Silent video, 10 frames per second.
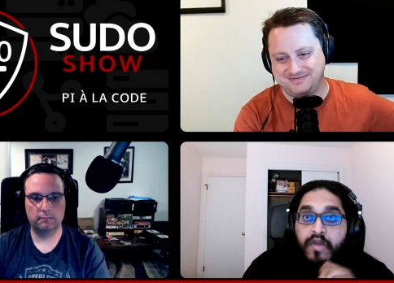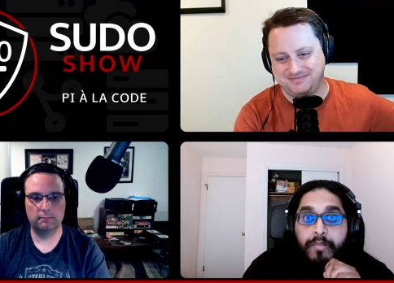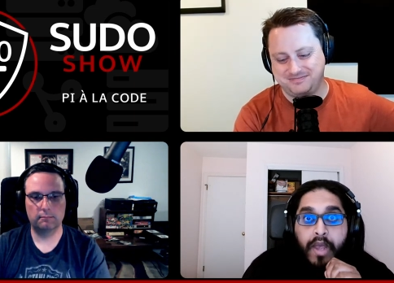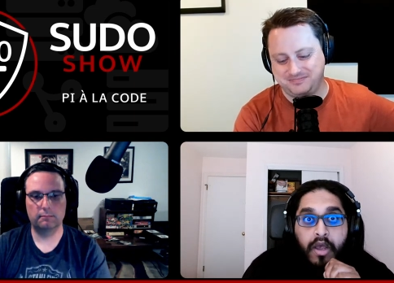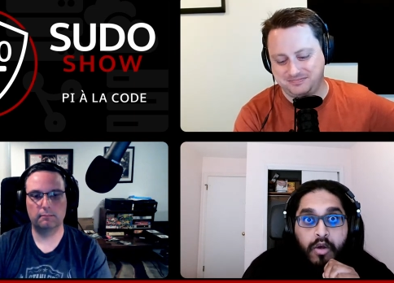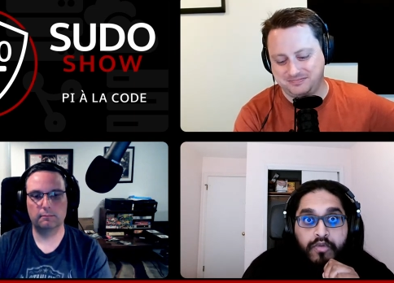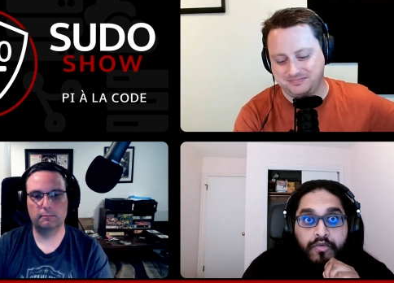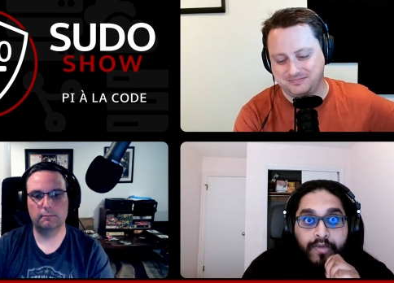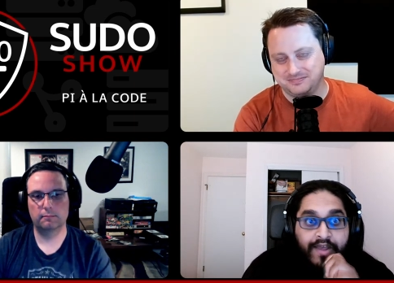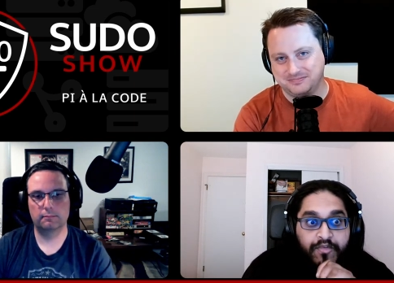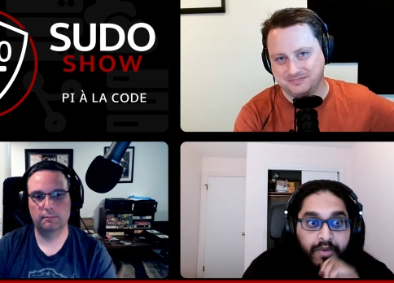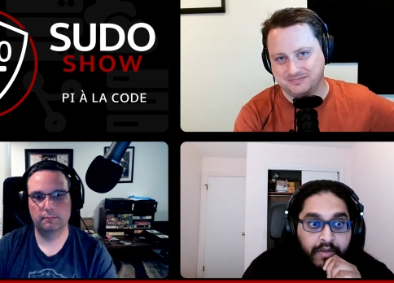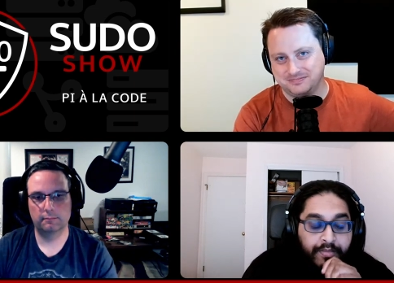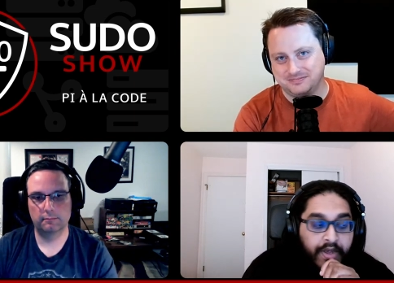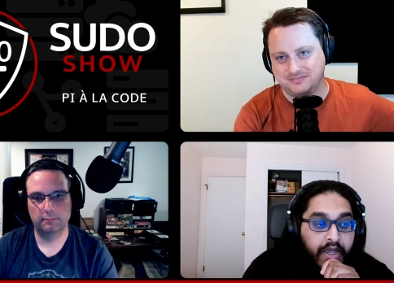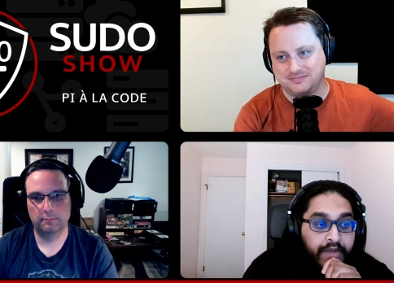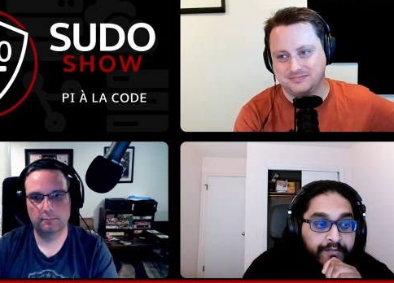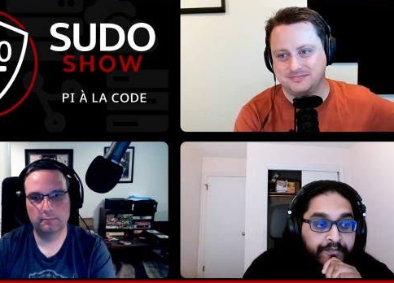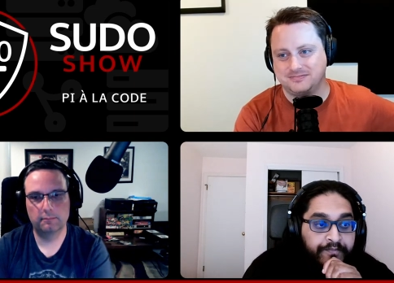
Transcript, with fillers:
Speaker 1: about the Raspberry Pi